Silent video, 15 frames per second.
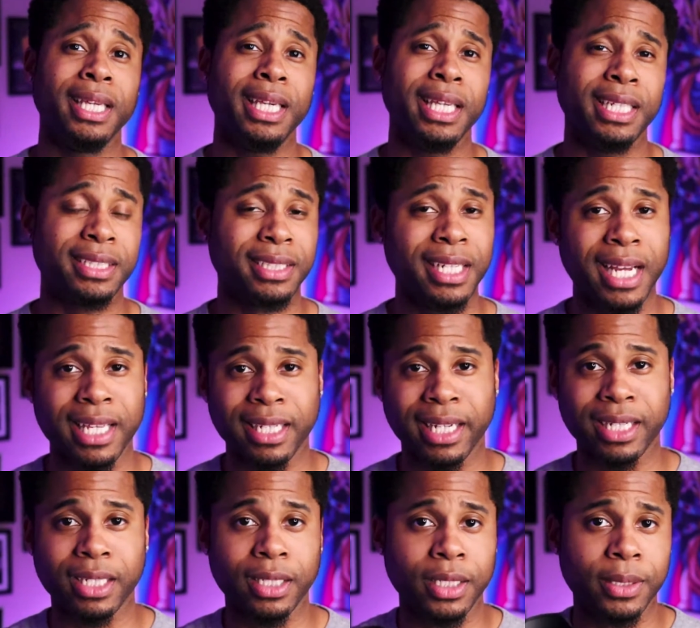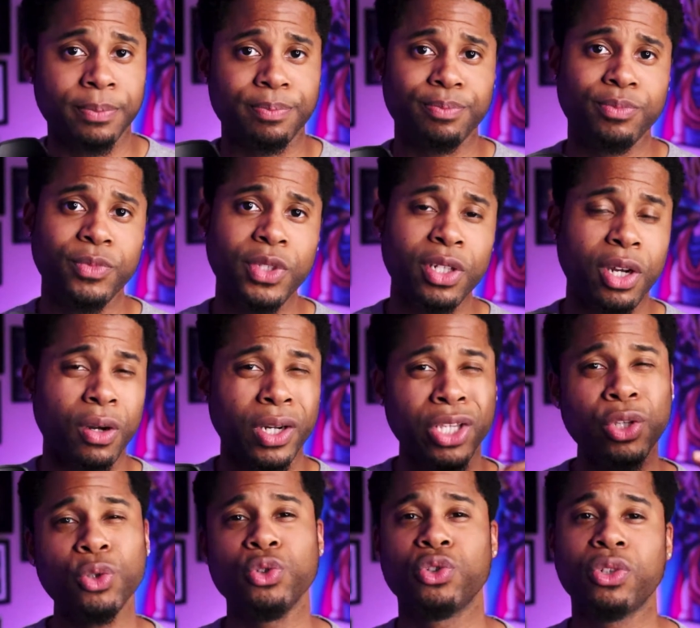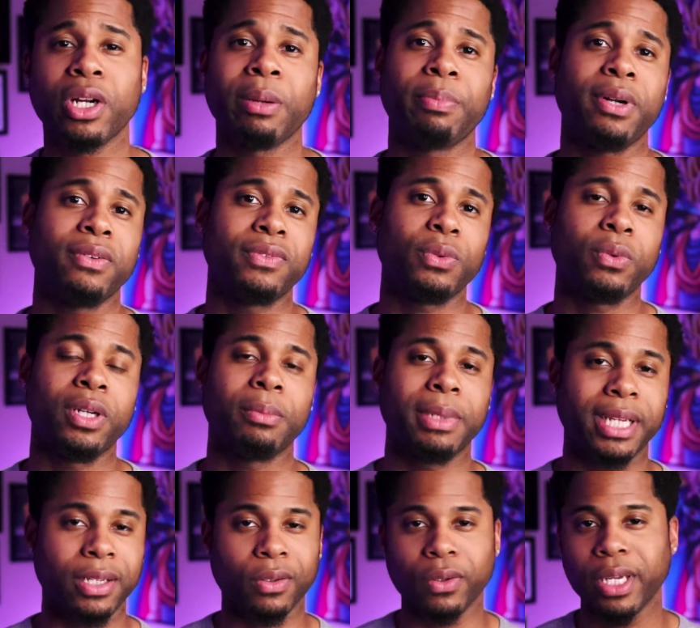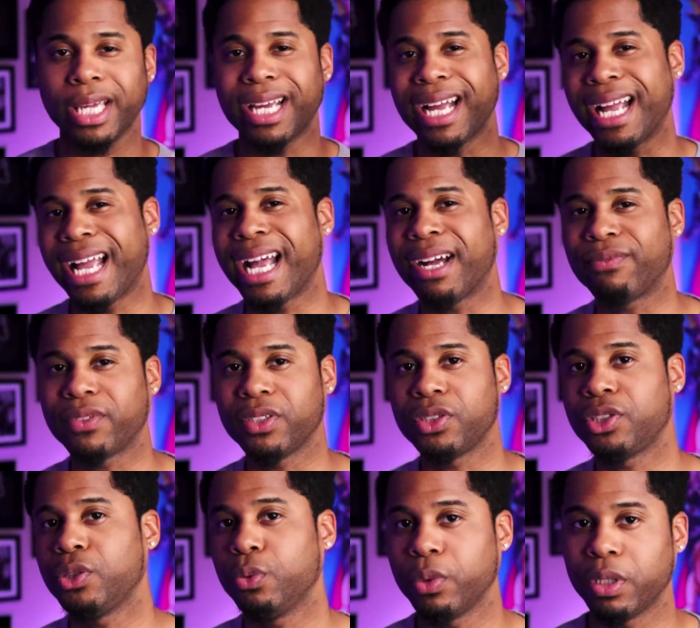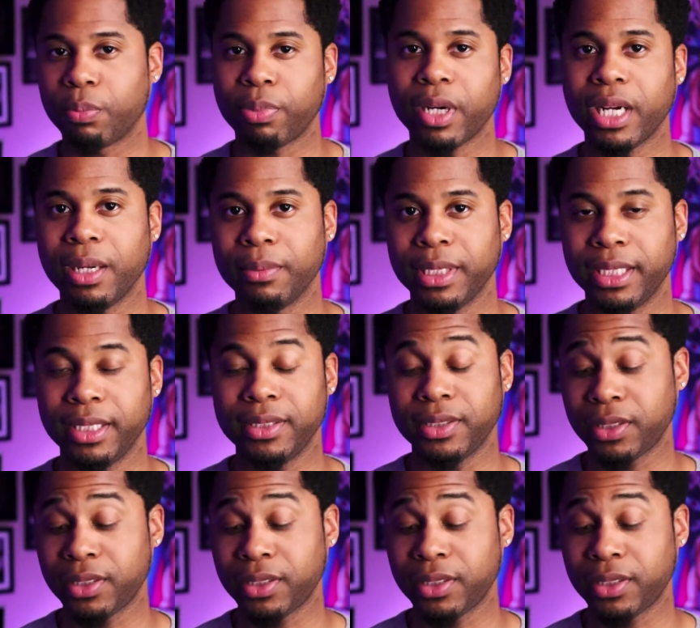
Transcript: And it's not like a, you know, a huge drop off to where I'm like, okay, I have to shoot with a prime lens.